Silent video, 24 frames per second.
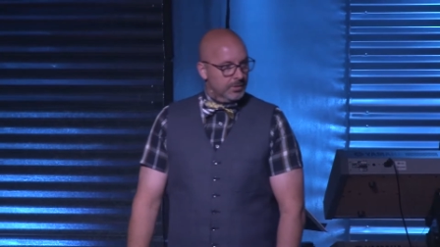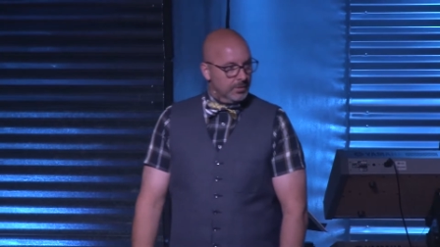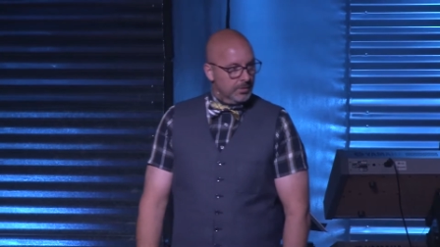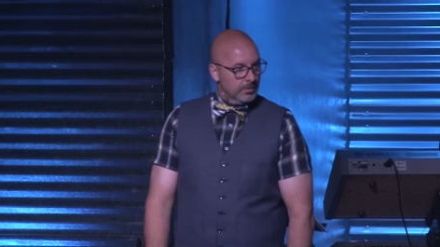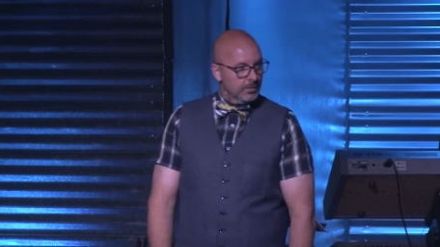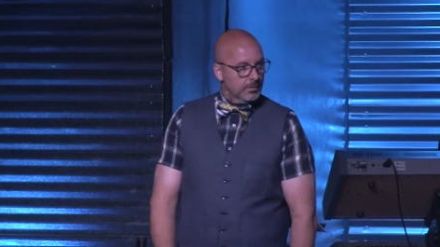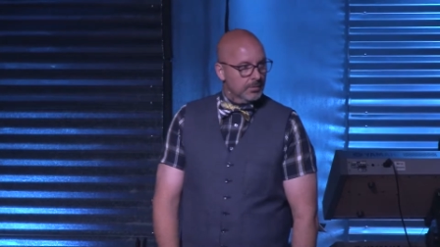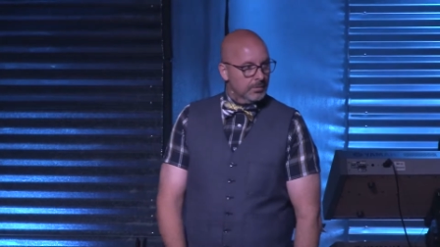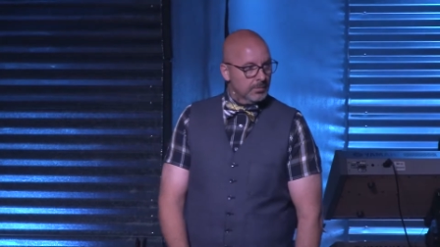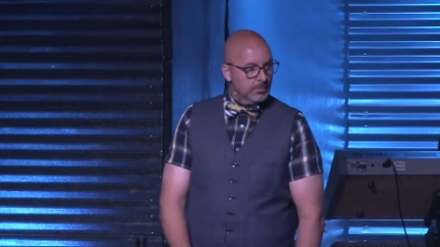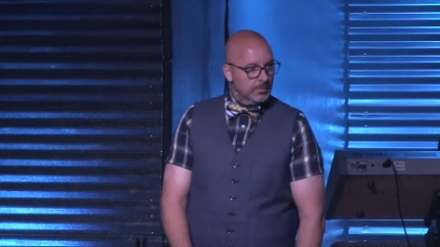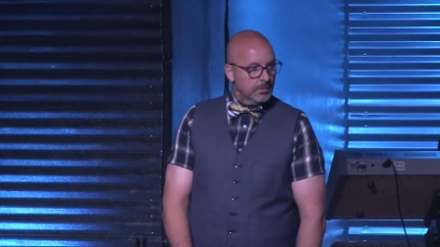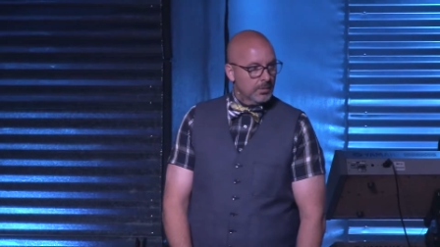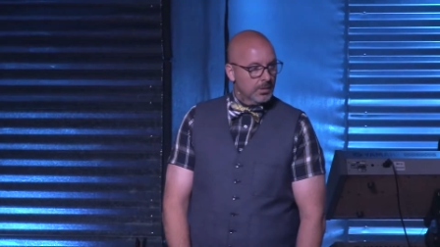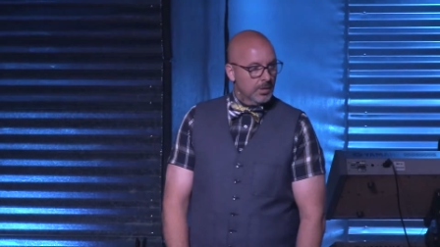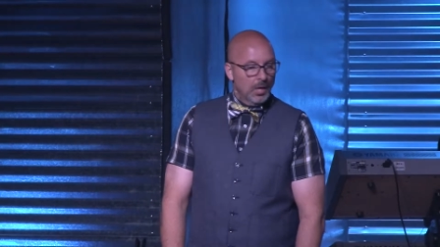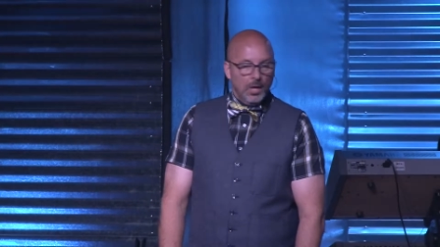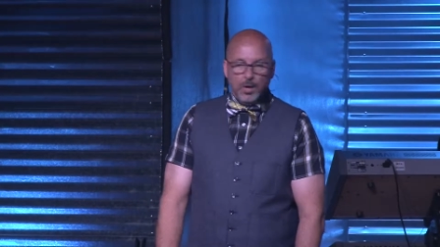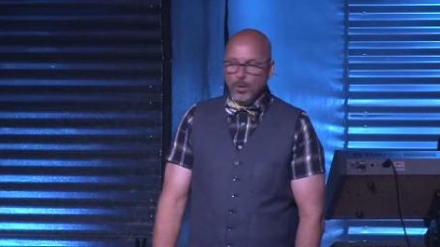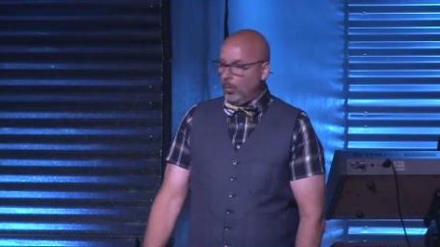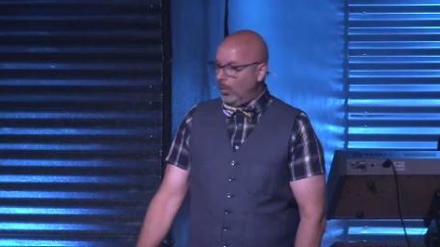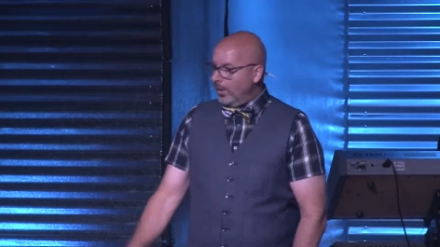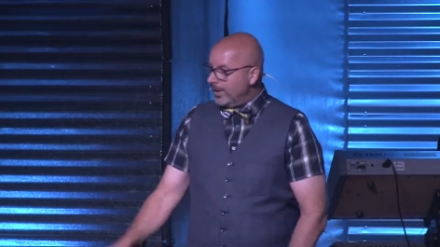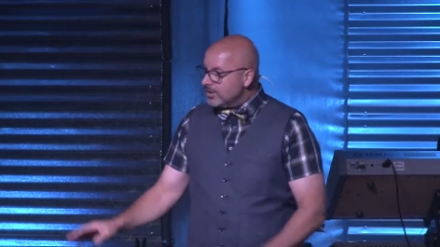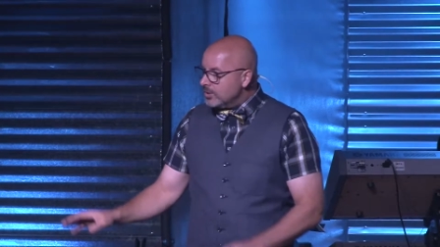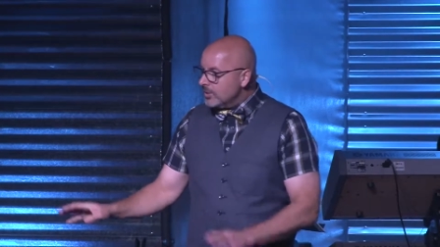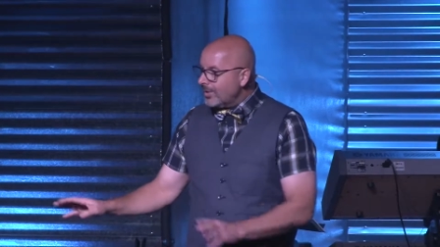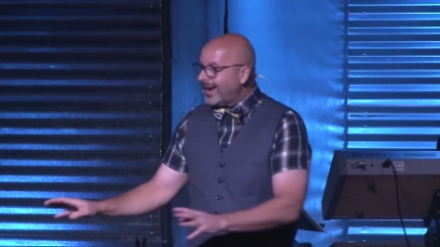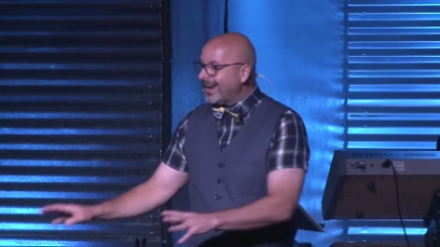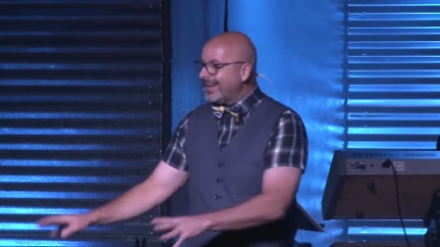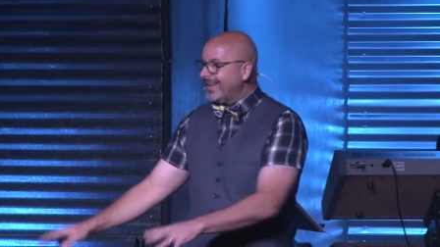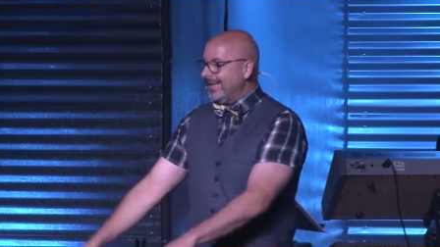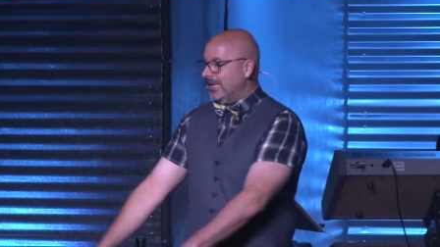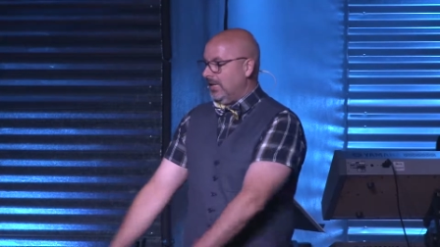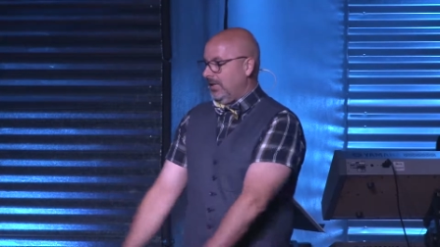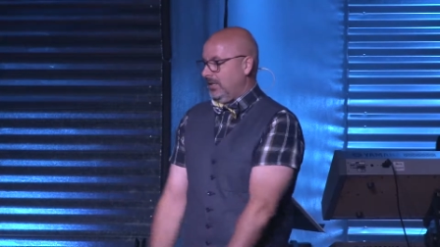What do
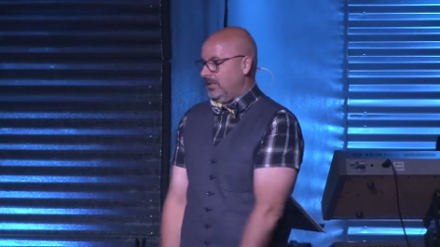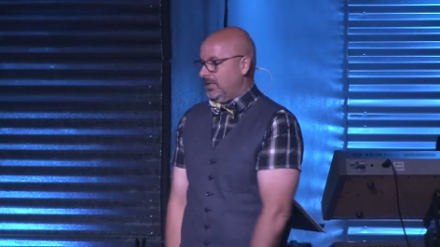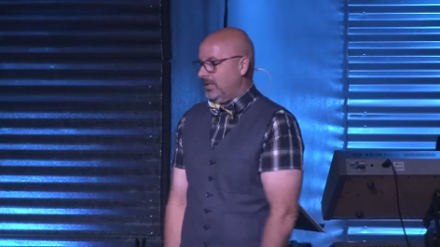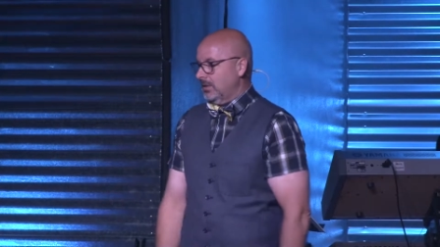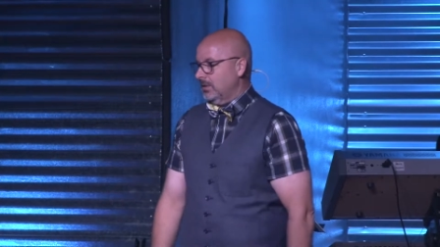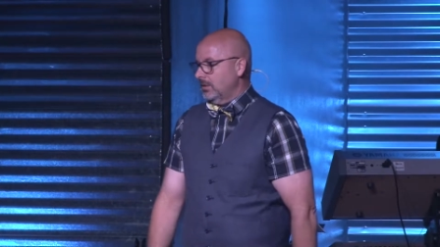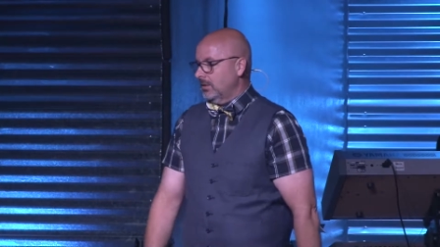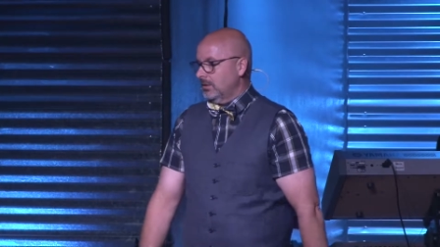I eat?